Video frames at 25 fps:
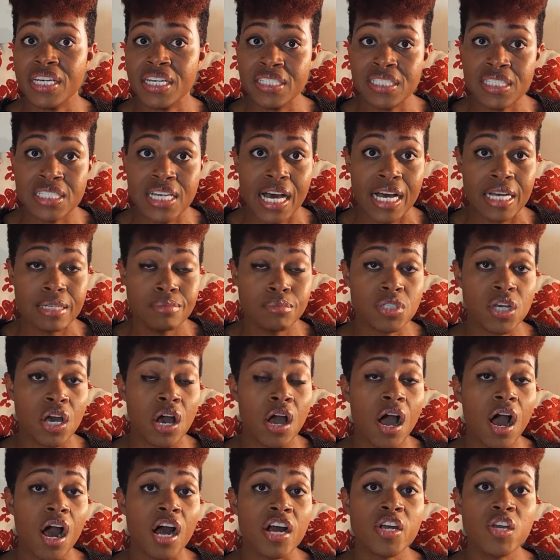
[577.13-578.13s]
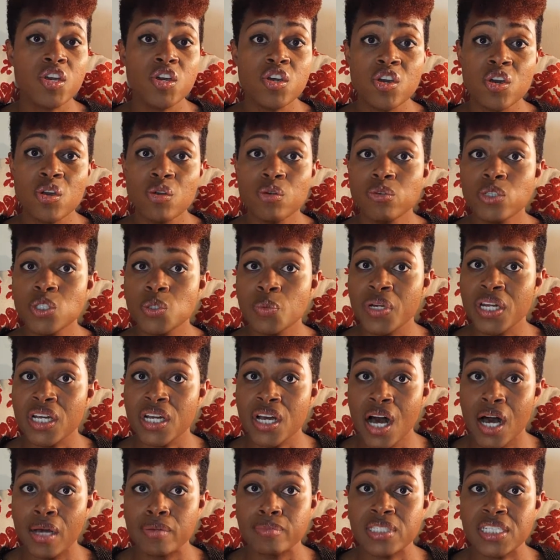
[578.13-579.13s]
Enzymes are huge when it
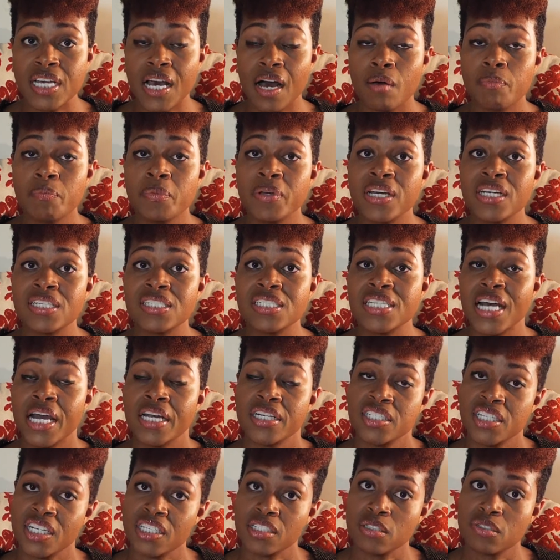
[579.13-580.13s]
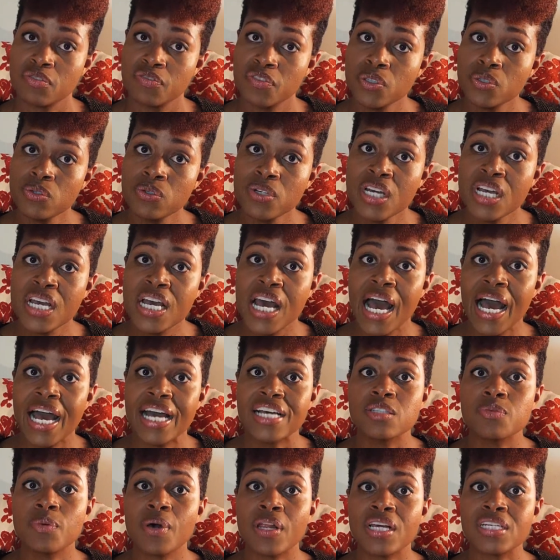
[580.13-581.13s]
comes to helping us digest food
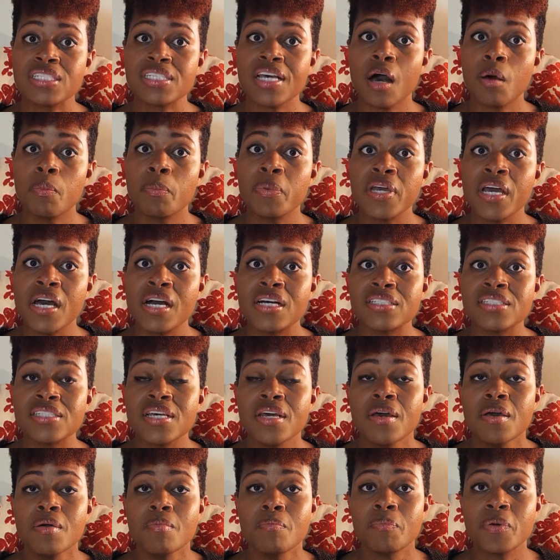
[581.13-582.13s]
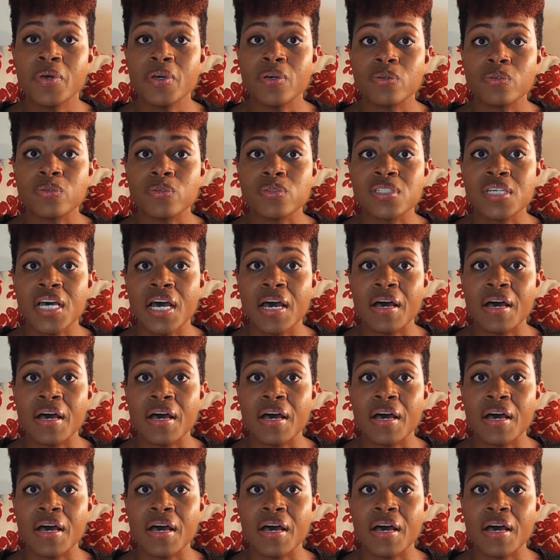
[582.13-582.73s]
as well as helping us build